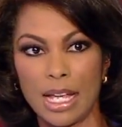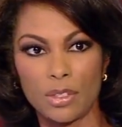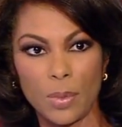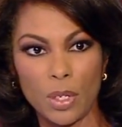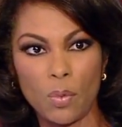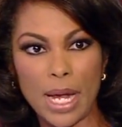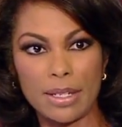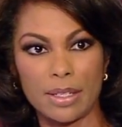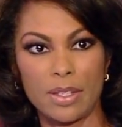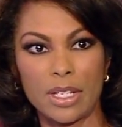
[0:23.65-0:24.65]
as we
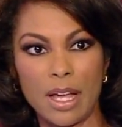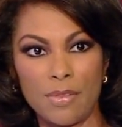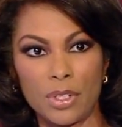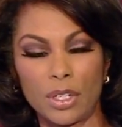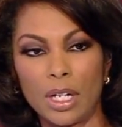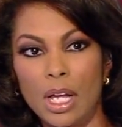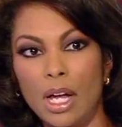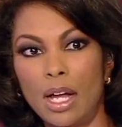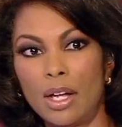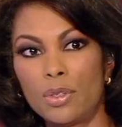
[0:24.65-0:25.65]
await the governor,
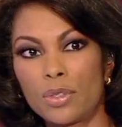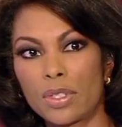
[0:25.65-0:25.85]
who's